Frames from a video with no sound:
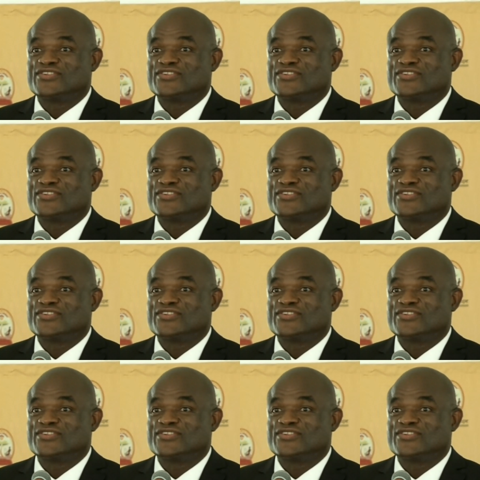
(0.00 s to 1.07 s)

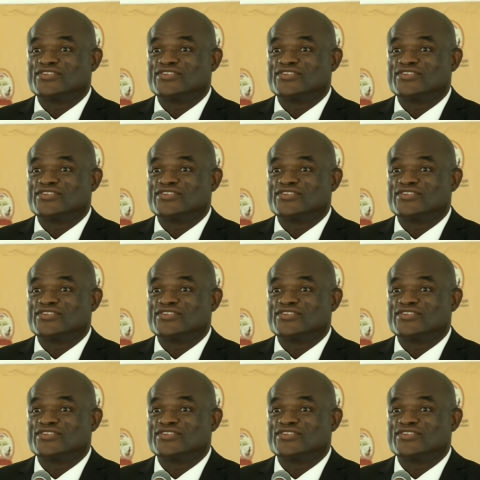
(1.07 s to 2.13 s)

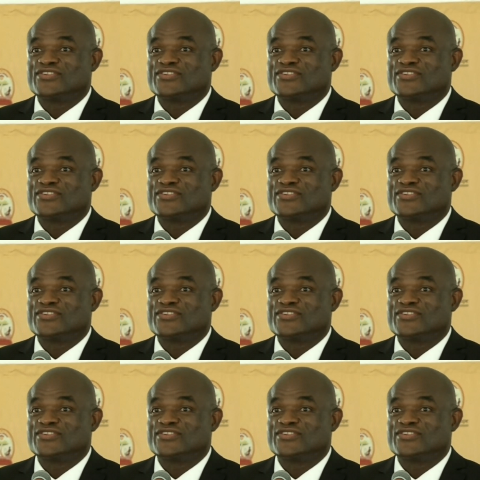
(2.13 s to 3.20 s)

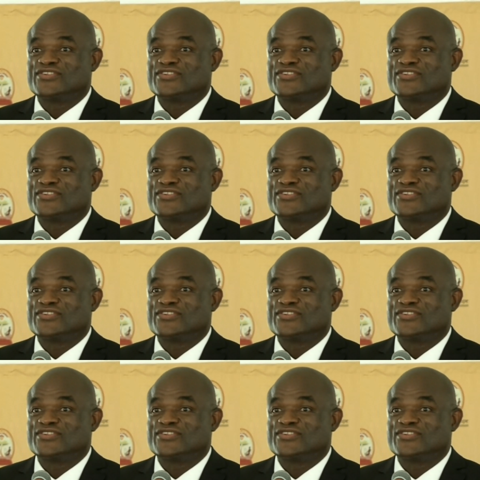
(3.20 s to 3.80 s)
(silence)